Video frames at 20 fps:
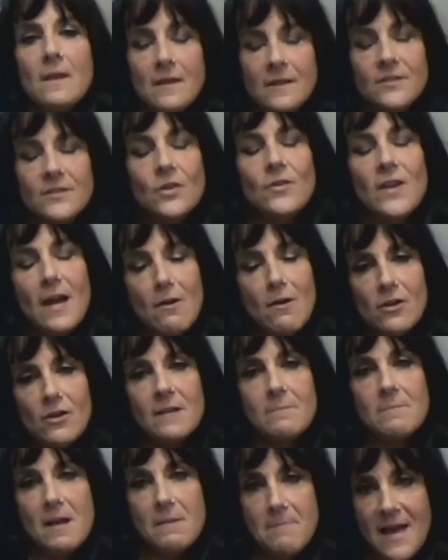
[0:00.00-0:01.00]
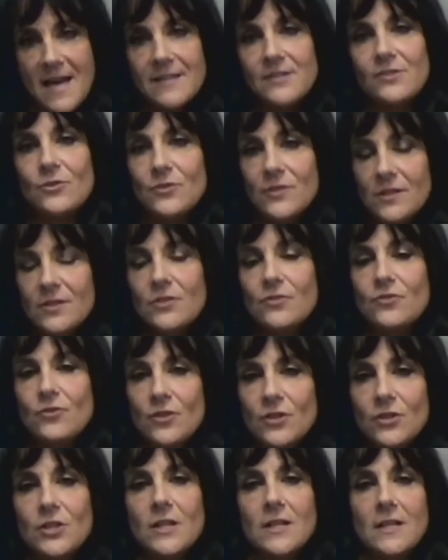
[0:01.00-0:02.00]
So now I'll get my master's in
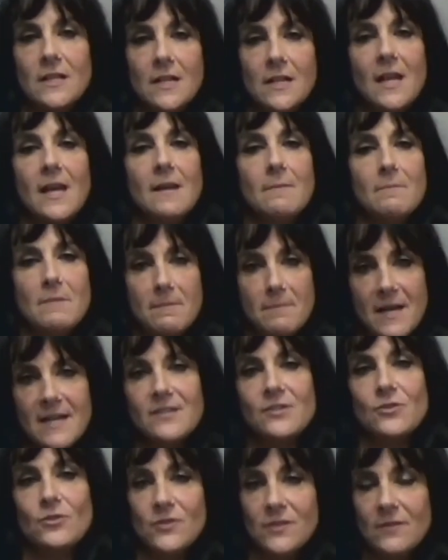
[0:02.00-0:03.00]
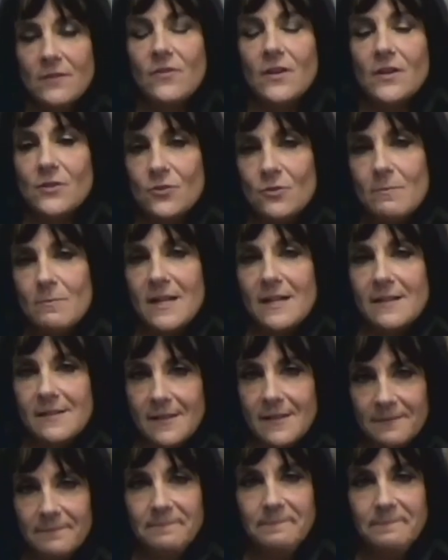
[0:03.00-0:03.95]
nutrition and my master's in functional medicine.